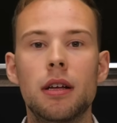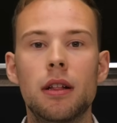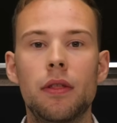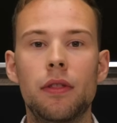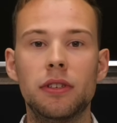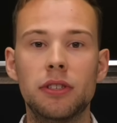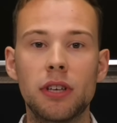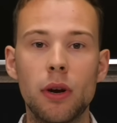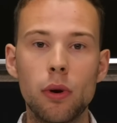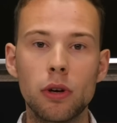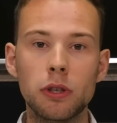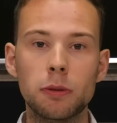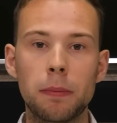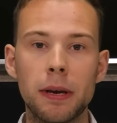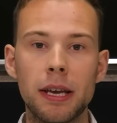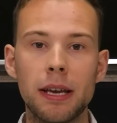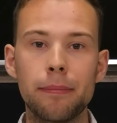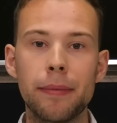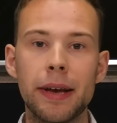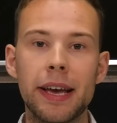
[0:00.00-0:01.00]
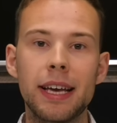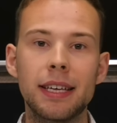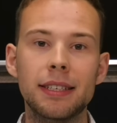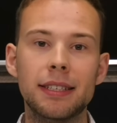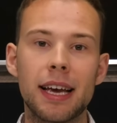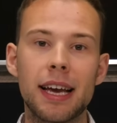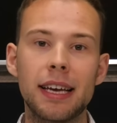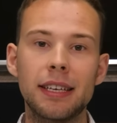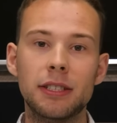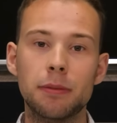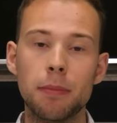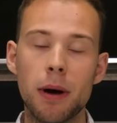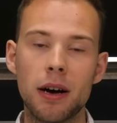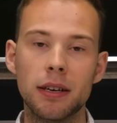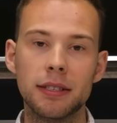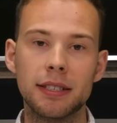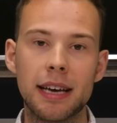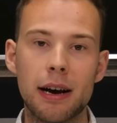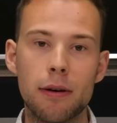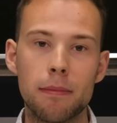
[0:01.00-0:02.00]
The Sonos Beam is a
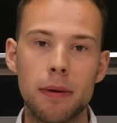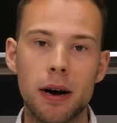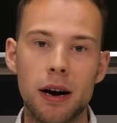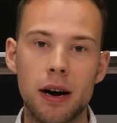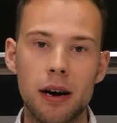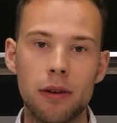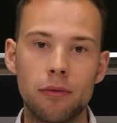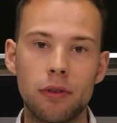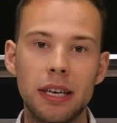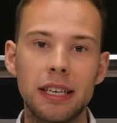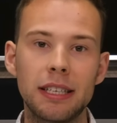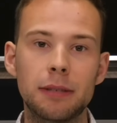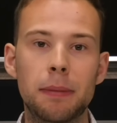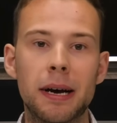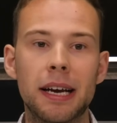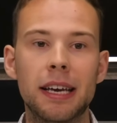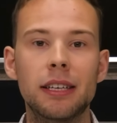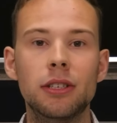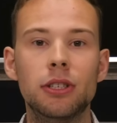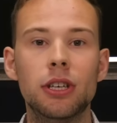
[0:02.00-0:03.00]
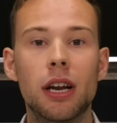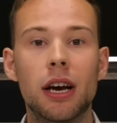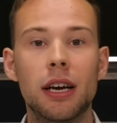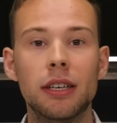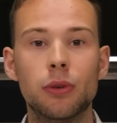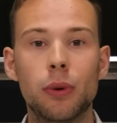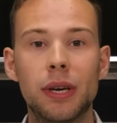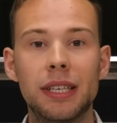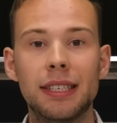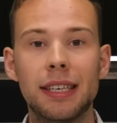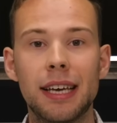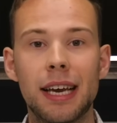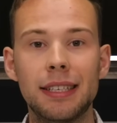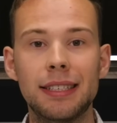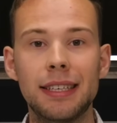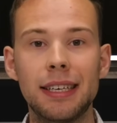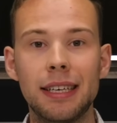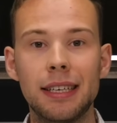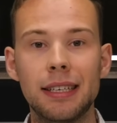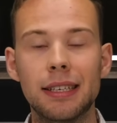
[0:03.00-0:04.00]
smart soundbar released back in July
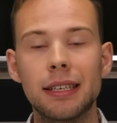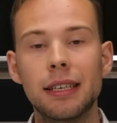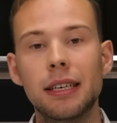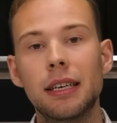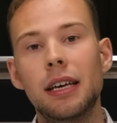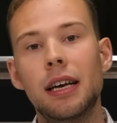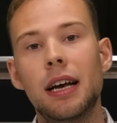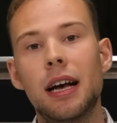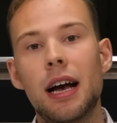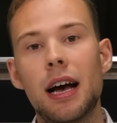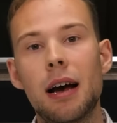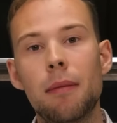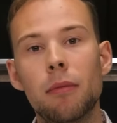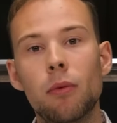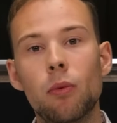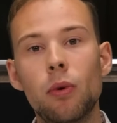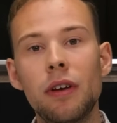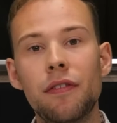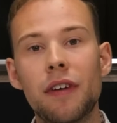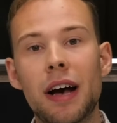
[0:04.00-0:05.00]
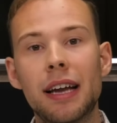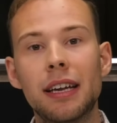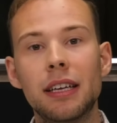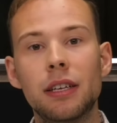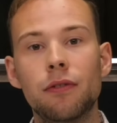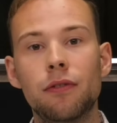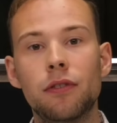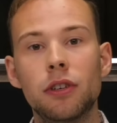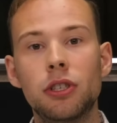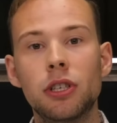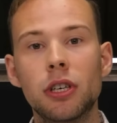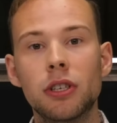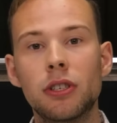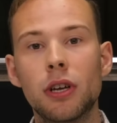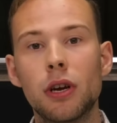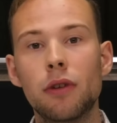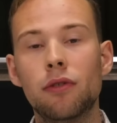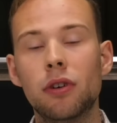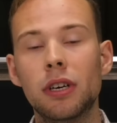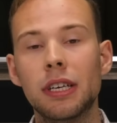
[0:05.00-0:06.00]
2018. We've had it for just
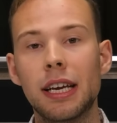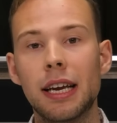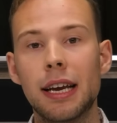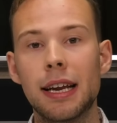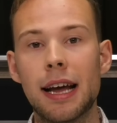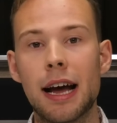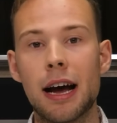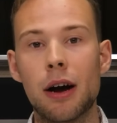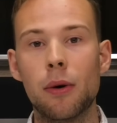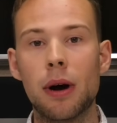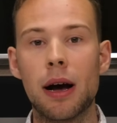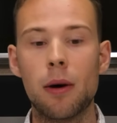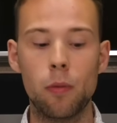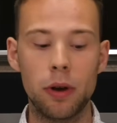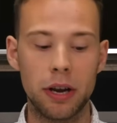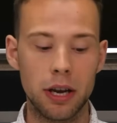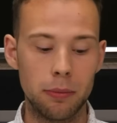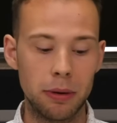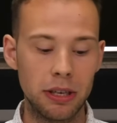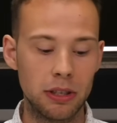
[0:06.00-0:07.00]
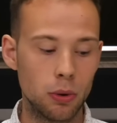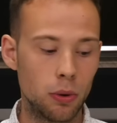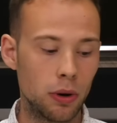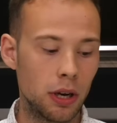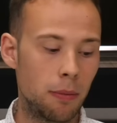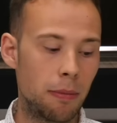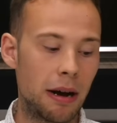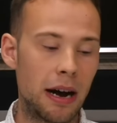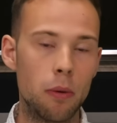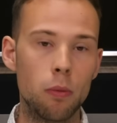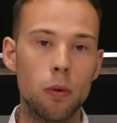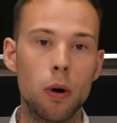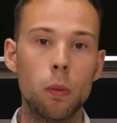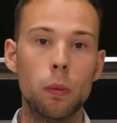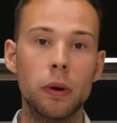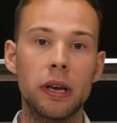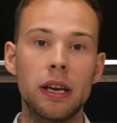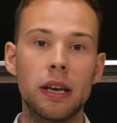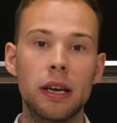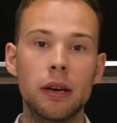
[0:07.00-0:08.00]
over a year now, and we're going to be talking about what
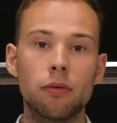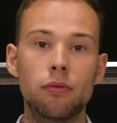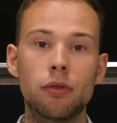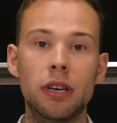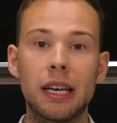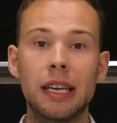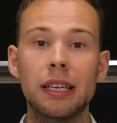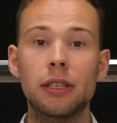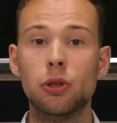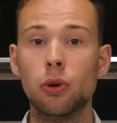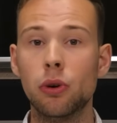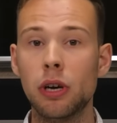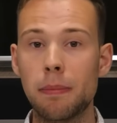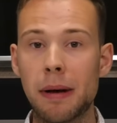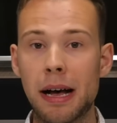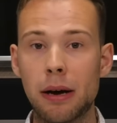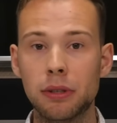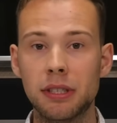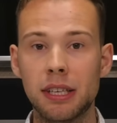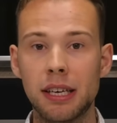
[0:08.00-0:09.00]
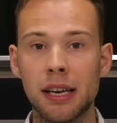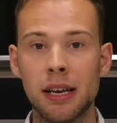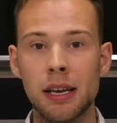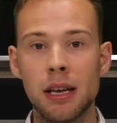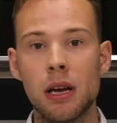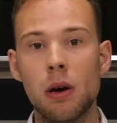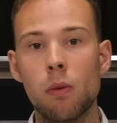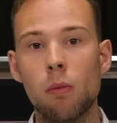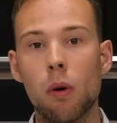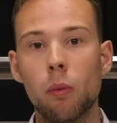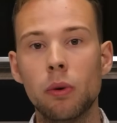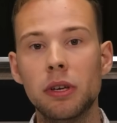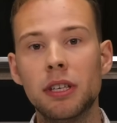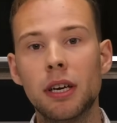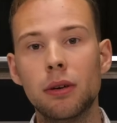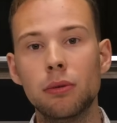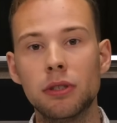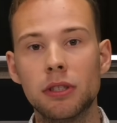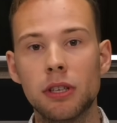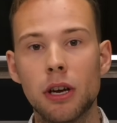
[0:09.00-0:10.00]
we really enjoy about it, what we
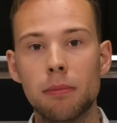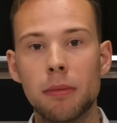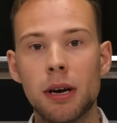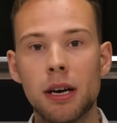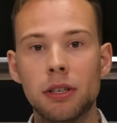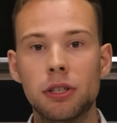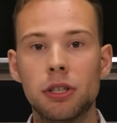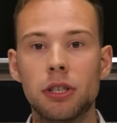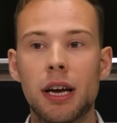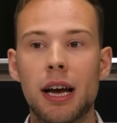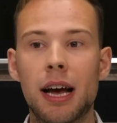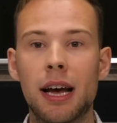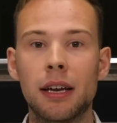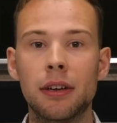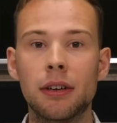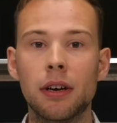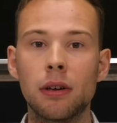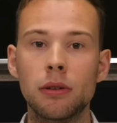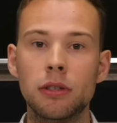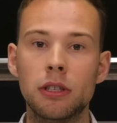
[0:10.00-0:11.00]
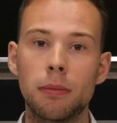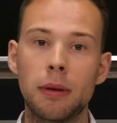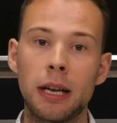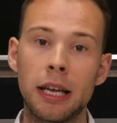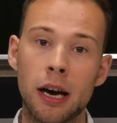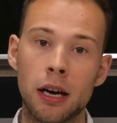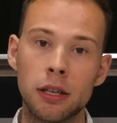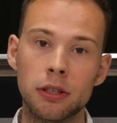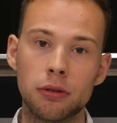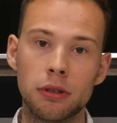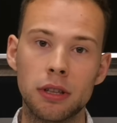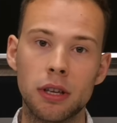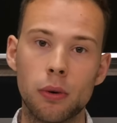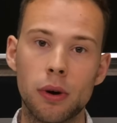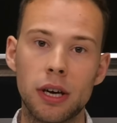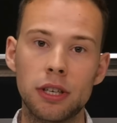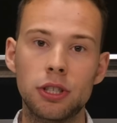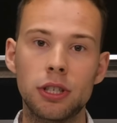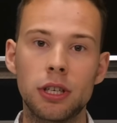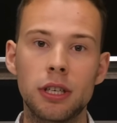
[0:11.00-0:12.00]
don't so much, and ultimately answering the
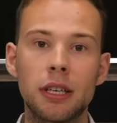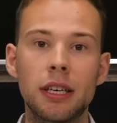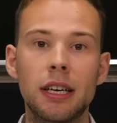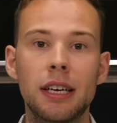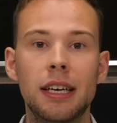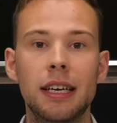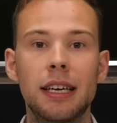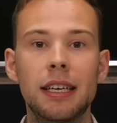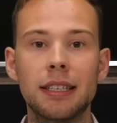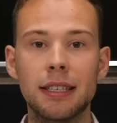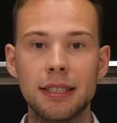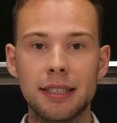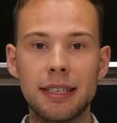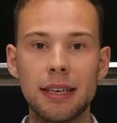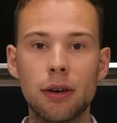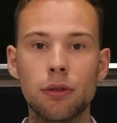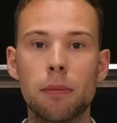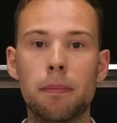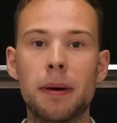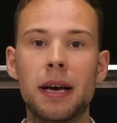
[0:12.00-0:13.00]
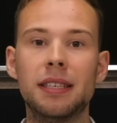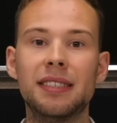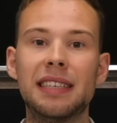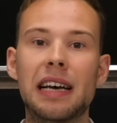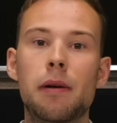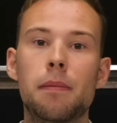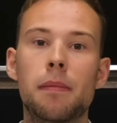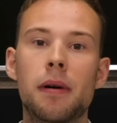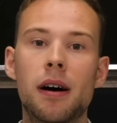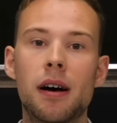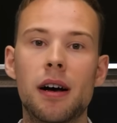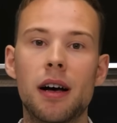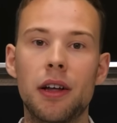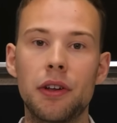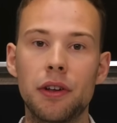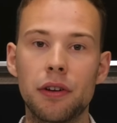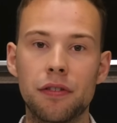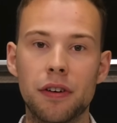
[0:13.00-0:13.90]
question, is it still the best soundbar under